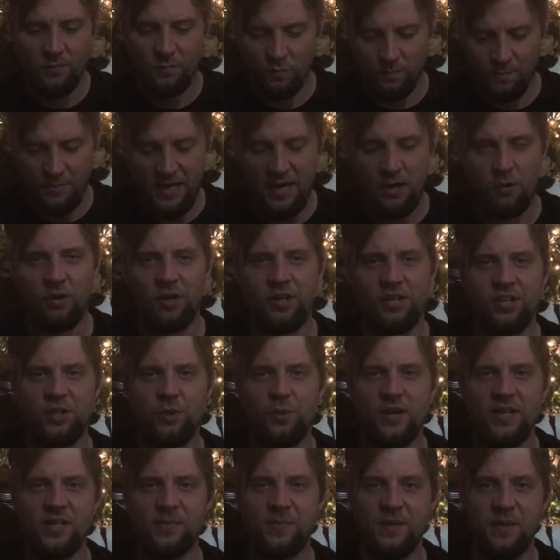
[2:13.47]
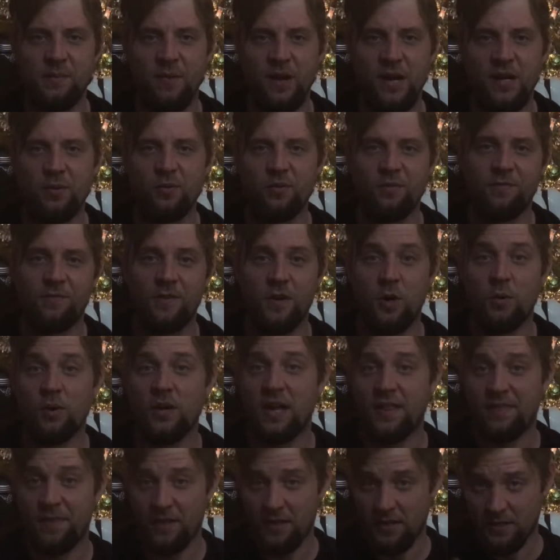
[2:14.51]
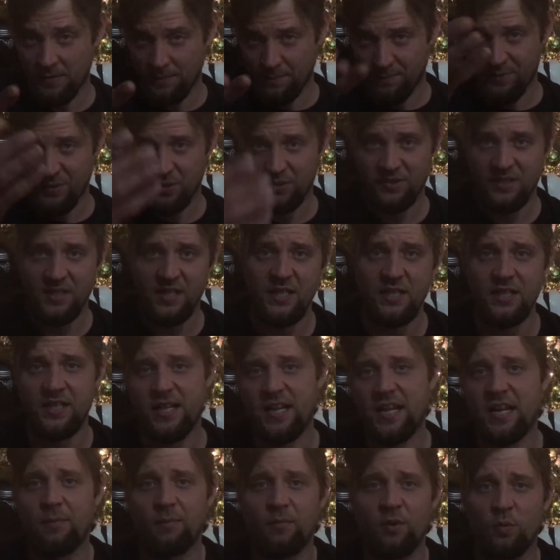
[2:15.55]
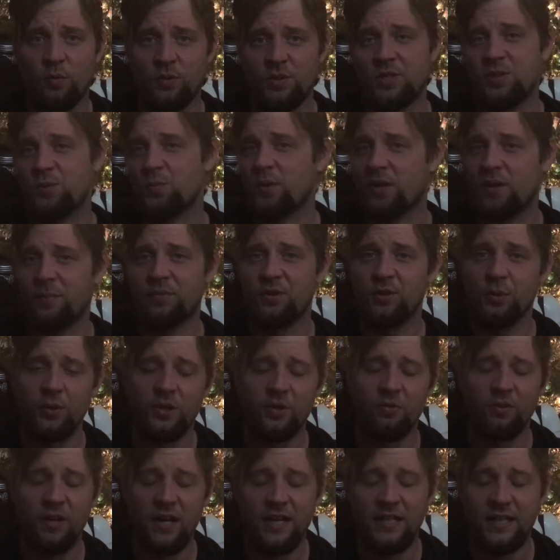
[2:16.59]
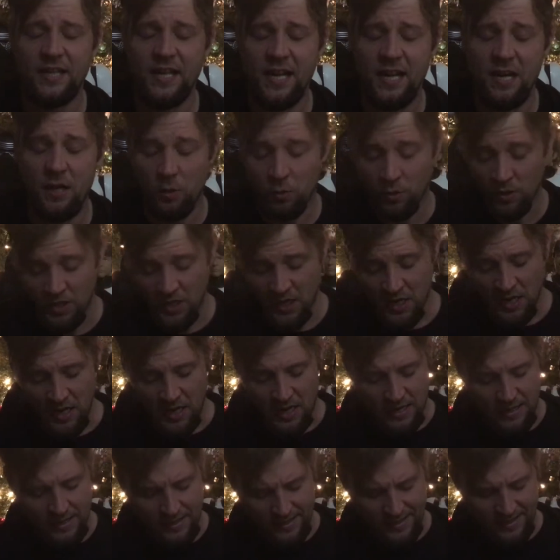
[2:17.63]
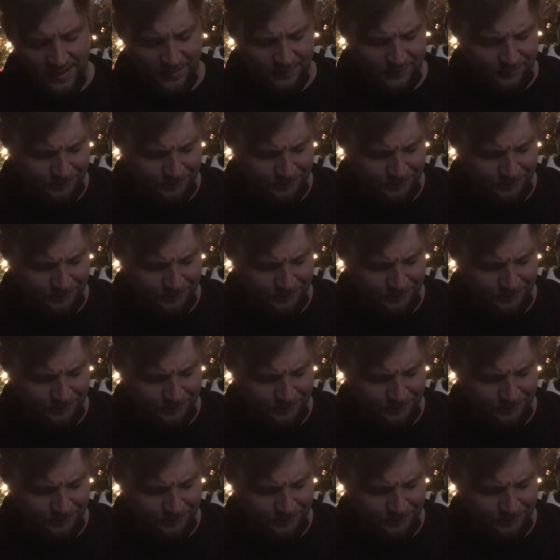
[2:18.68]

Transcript: power a USB microphone on the built-in camera, which is what I'm doing right now. But